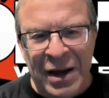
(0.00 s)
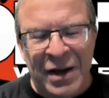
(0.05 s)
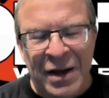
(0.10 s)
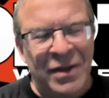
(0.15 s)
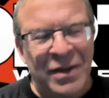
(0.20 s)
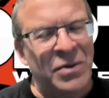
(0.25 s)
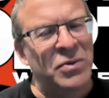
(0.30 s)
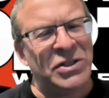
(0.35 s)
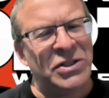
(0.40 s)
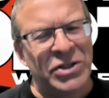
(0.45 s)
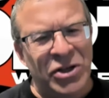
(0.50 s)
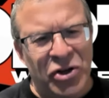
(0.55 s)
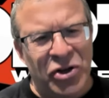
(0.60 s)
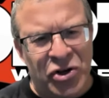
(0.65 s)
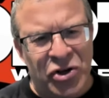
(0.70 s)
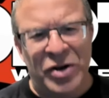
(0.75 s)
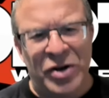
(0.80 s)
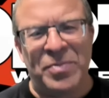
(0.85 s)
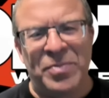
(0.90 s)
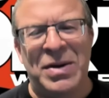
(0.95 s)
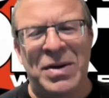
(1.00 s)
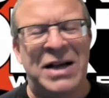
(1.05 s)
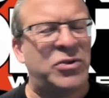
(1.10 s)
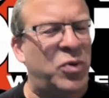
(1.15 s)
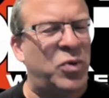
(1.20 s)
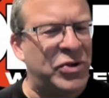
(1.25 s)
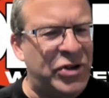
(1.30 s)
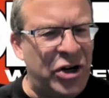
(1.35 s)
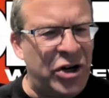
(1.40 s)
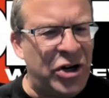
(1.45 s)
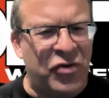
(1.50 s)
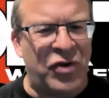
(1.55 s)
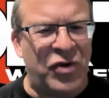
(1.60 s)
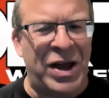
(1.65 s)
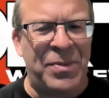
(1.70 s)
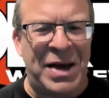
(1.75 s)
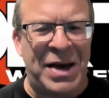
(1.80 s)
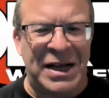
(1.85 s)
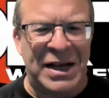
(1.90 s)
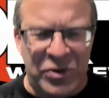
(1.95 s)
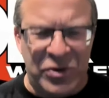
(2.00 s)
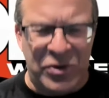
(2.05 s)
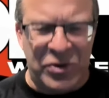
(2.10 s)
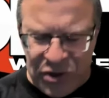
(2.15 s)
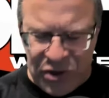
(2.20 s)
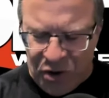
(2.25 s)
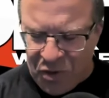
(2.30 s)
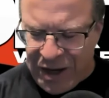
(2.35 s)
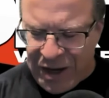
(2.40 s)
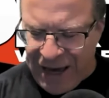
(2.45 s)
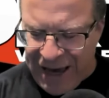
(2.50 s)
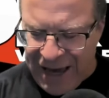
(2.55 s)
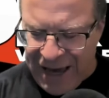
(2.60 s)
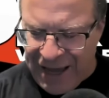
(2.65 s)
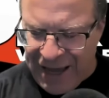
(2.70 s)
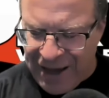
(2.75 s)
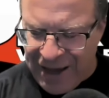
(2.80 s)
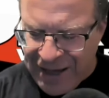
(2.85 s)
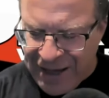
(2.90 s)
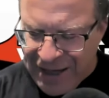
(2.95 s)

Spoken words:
That was a good match. It wasn't a great match. It was okay.